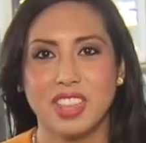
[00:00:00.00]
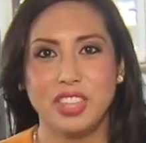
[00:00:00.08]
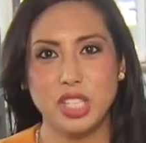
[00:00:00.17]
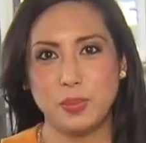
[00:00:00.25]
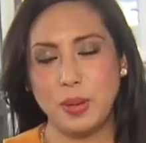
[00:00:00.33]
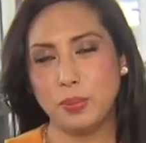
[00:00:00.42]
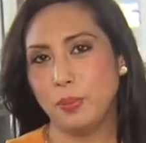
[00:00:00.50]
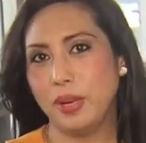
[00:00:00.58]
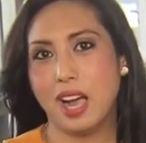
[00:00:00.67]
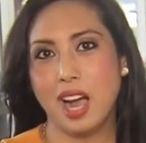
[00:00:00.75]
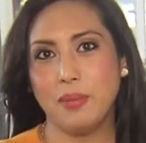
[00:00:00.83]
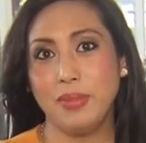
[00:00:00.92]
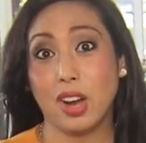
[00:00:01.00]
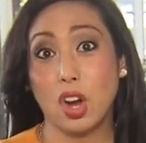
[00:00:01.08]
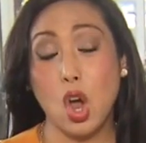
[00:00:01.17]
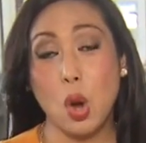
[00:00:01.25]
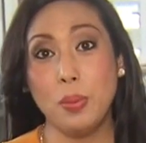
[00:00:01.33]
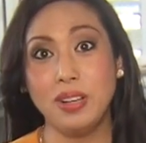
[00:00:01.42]
These people behind me
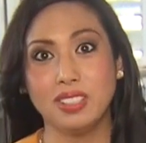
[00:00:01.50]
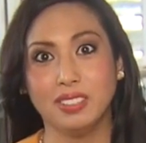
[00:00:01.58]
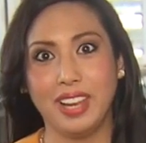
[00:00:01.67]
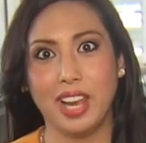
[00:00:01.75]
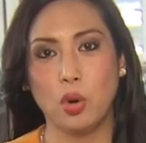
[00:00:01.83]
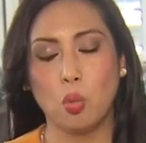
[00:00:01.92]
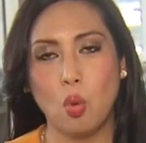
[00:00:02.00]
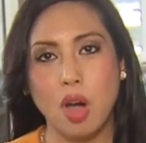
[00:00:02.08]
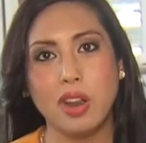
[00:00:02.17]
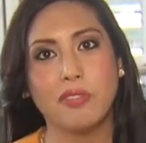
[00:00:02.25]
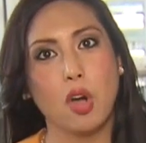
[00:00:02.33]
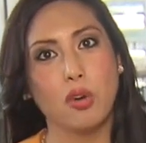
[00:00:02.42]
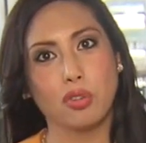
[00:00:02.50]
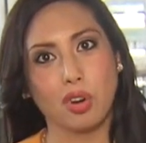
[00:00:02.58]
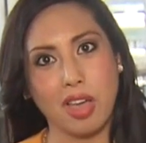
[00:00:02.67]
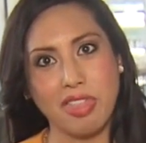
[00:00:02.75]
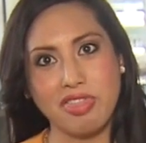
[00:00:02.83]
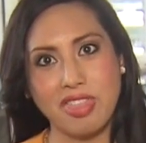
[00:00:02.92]
are hoping to land one of
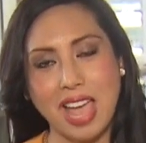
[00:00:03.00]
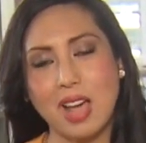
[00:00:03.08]
over a